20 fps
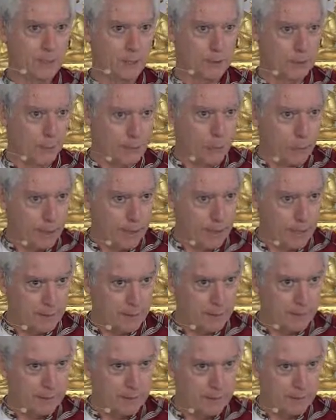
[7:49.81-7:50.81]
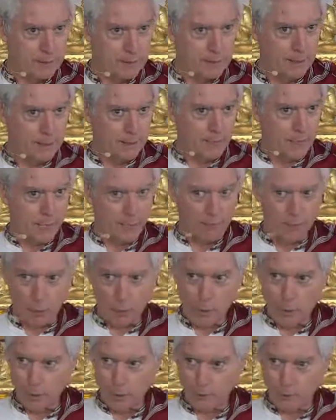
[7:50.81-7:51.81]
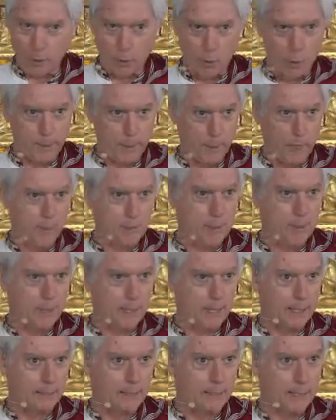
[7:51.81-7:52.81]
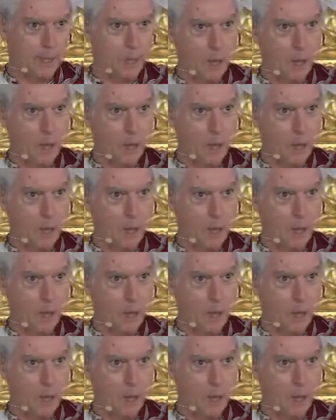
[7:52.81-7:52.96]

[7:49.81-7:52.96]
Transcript: your substrate consciousness. Of course, if you go beyond that,